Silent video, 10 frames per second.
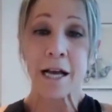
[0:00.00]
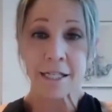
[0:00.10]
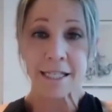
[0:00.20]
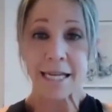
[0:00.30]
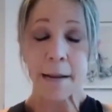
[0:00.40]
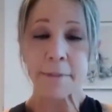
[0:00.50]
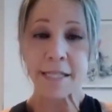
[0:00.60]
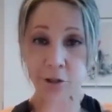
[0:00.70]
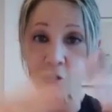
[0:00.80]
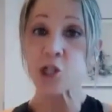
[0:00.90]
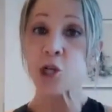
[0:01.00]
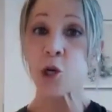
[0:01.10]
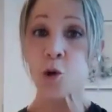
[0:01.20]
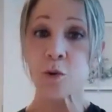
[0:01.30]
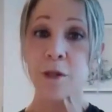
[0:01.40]
stem cells
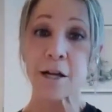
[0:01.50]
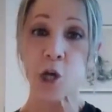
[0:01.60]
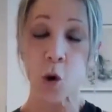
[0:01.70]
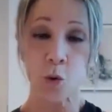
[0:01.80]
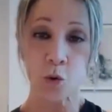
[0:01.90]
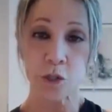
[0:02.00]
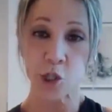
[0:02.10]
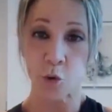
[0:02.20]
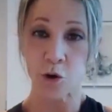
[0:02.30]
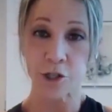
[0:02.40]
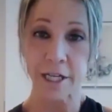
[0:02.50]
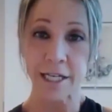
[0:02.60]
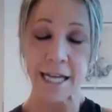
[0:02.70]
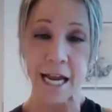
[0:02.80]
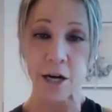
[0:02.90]
to that total storage
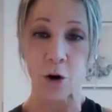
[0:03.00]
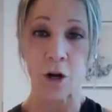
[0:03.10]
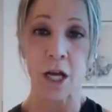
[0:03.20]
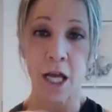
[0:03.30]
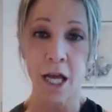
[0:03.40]
container.